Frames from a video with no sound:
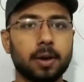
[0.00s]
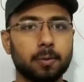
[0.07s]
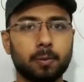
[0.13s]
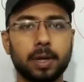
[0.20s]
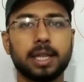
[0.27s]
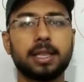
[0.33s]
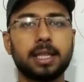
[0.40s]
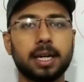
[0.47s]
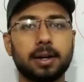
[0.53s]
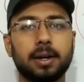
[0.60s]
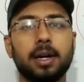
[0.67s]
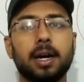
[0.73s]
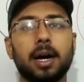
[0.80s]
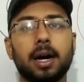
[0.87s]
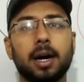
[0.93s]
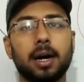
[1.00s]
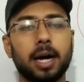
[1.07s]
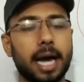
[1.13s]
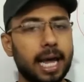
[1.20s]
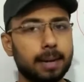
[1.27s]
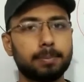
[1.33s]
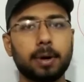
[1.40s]
with the
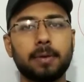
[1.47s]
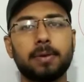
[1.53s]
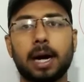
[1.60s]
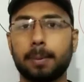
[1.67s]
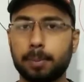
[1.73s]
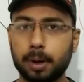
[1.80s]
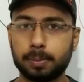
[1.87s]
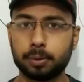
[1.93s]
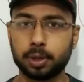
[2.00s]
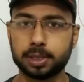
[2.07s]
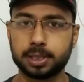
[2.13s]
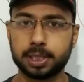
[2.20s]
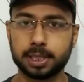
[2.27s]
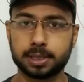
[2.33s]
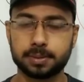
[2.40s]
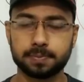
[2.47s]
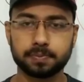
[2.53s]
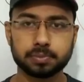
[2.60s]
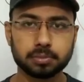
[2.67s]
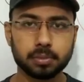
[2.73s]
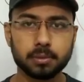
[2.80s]
help of apoptosis.